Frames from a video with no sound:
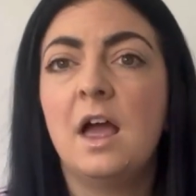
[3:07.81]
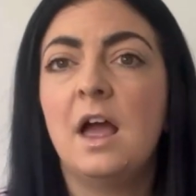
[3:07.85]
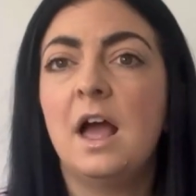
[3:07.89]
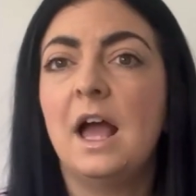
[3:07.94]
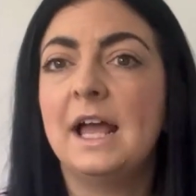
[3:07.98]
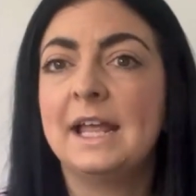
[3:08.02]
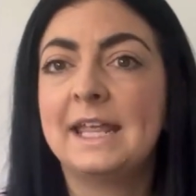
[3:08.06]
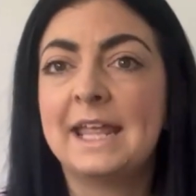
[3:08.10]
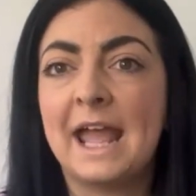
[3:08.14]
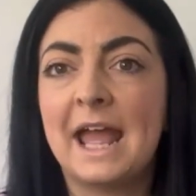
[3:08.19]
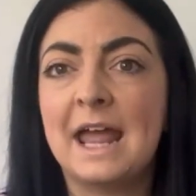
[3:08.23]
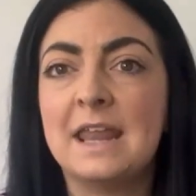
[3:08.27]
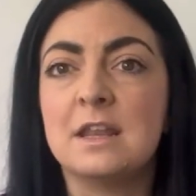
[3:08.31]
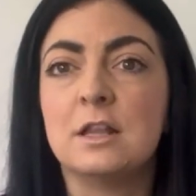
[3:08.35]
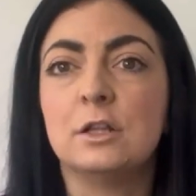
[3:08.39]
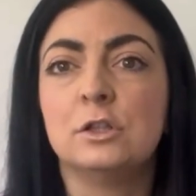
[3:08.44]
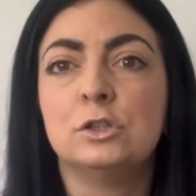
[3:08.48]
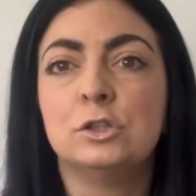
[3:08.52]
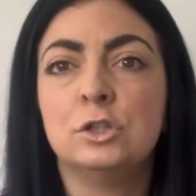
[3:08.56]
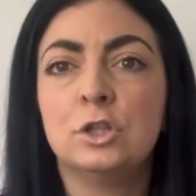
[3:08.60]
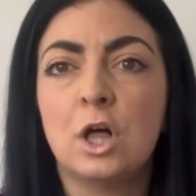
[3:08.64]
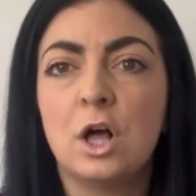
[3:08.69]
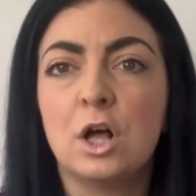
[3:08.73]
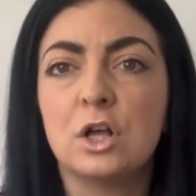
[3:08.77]
Again,
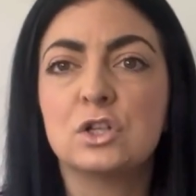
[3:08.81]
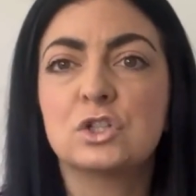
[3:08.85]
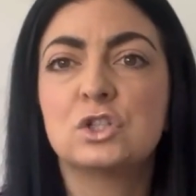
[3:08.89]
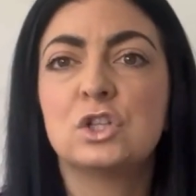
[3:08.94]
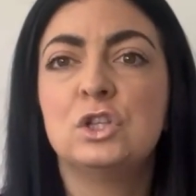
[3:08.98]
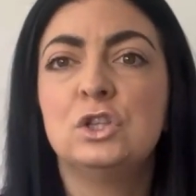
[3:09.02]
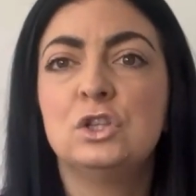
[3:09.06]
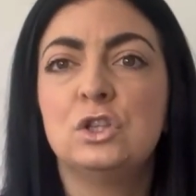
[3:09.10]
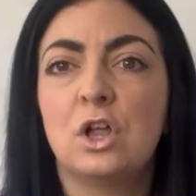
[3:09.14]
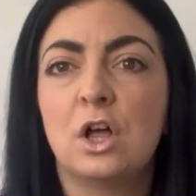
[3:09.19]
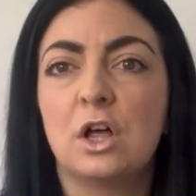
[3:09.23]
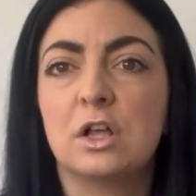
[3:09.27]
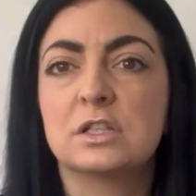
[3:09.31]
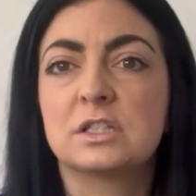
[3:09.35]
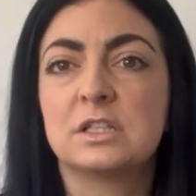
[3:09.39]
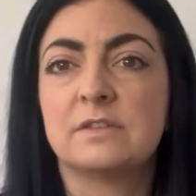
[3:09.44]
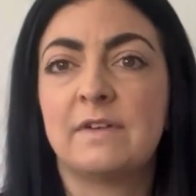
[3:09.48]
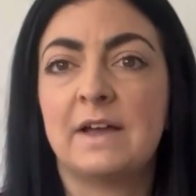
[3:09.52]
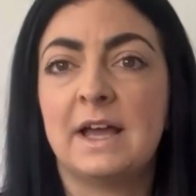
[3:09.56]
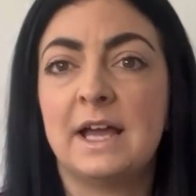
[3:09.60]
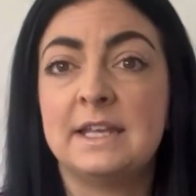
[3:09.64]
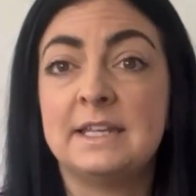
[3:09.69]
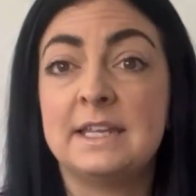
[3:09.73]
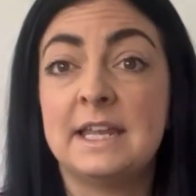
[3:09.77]
lots and lots of
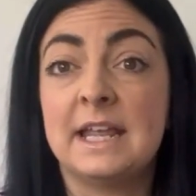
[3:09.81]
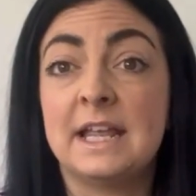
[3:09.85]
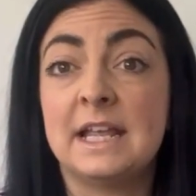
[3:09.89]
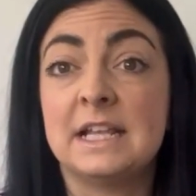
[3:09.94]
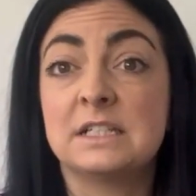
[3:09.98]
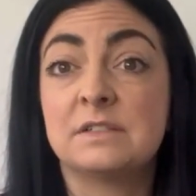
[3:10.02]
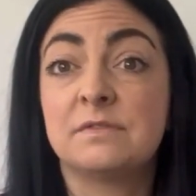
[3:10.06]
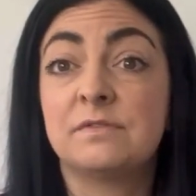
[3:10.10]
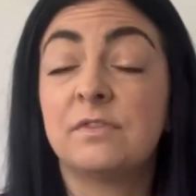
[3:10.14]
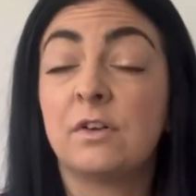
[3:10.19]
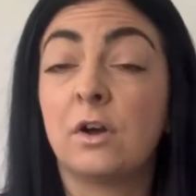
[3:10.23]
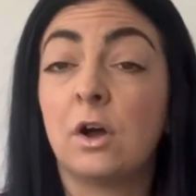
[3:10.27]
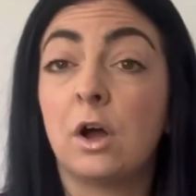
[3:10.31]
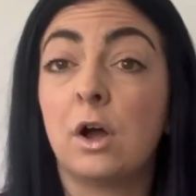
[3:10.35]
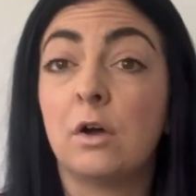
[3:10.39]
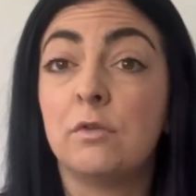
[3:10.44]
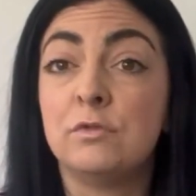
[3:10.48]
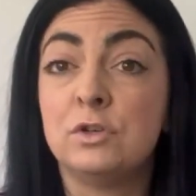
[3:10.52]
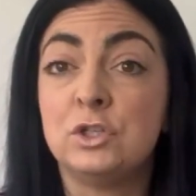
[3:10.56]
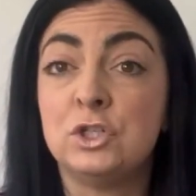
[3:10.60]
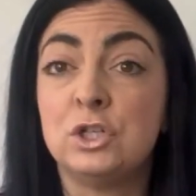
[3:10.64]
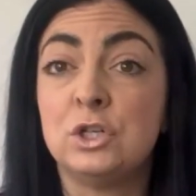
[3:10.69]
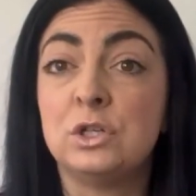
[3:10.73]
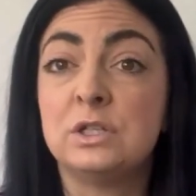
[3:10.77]
ideas for
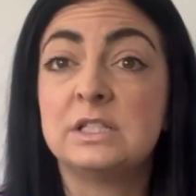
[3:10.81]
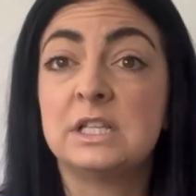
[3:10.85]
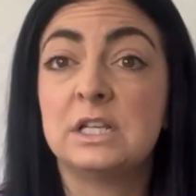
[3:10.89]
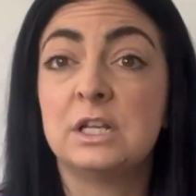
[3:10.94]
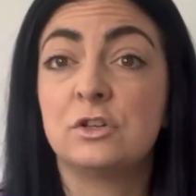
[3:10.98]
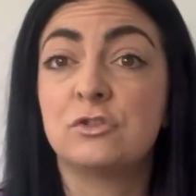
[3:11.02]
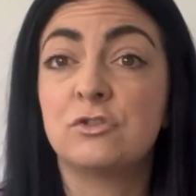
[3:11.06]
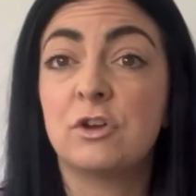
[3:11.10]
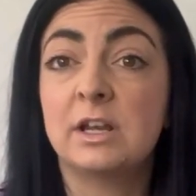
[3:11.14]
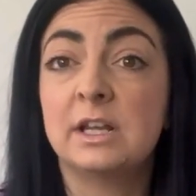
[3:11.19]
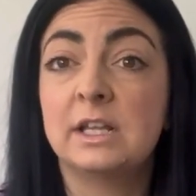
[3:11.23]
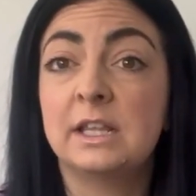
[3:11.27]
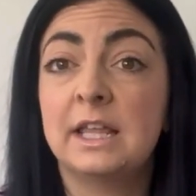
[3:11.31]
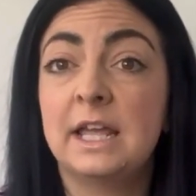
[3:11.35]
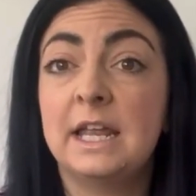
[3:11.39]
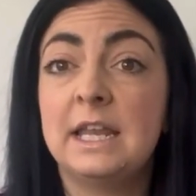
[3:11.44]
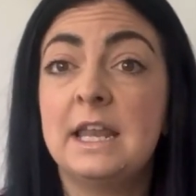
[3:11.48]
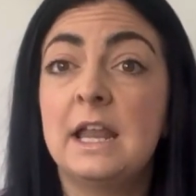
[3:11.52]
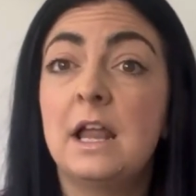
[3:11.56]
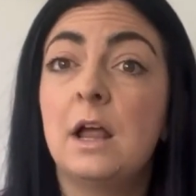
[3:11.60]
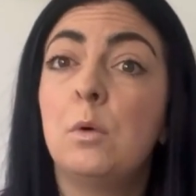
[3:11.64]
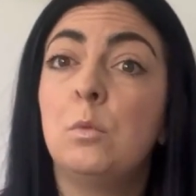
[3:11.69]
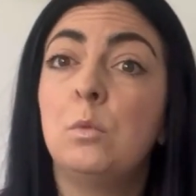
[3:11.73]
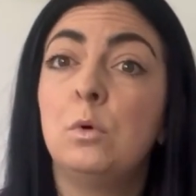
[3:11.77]
reducing
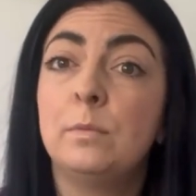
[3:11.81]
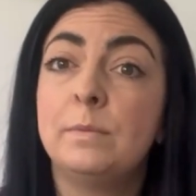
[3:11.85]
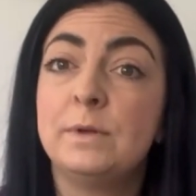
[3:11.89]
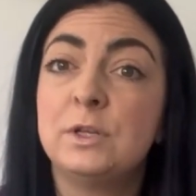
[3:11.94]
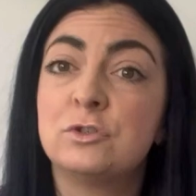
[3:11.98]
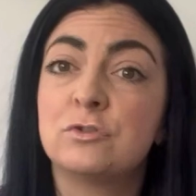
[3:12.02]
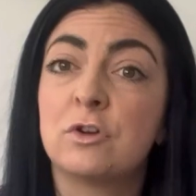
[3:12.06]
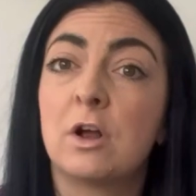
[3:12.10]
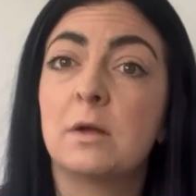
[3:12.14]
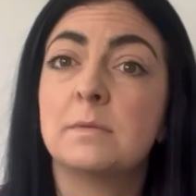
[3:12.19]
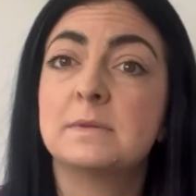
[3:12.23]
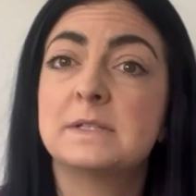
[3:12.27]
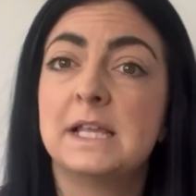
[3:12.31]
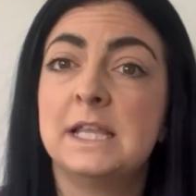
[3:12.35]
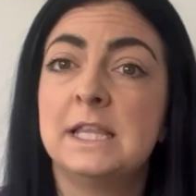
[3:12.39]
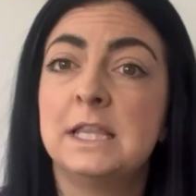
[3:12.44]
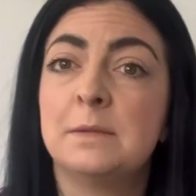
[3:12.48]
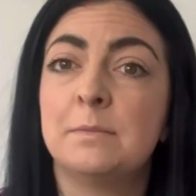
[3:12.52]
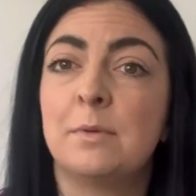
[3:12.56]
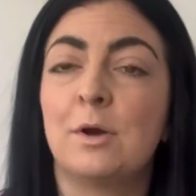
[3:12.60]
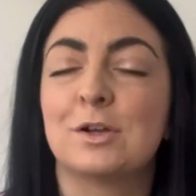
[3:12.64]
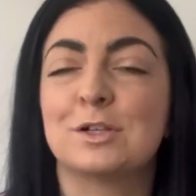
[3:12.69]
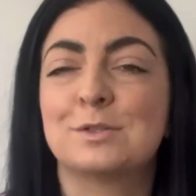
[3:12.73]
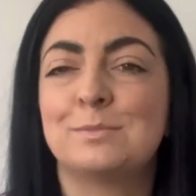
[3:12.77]
adrenaline will be dropped in the
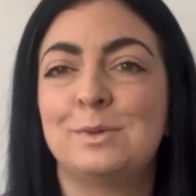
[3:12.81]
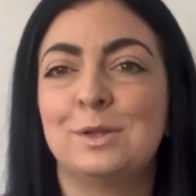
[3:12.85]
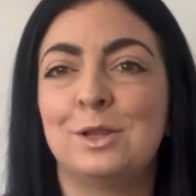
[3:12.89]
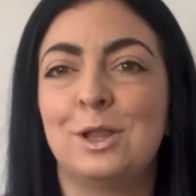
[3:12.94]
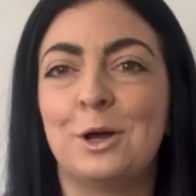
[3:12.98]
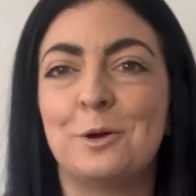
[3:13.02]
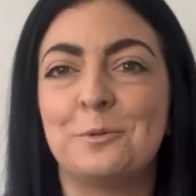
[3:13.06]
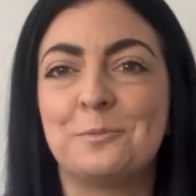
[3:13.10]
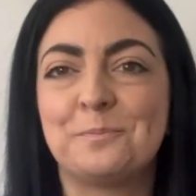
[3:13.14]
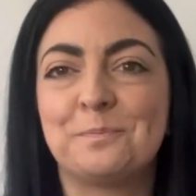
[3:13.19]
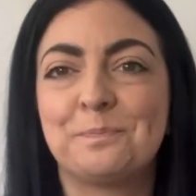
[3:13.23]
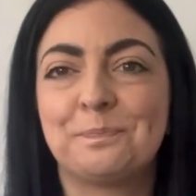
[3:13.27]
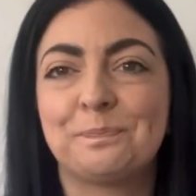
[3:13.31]
box below.